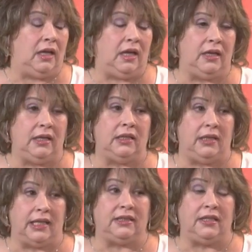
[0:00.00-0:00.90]
And,
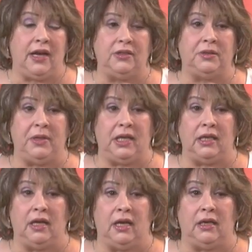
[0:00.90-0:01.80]
and that scares
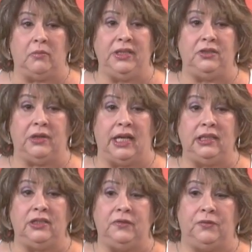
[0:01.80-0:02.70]
me. Um, we
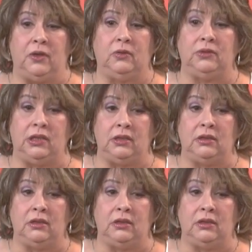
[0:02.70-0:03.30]
tried to vote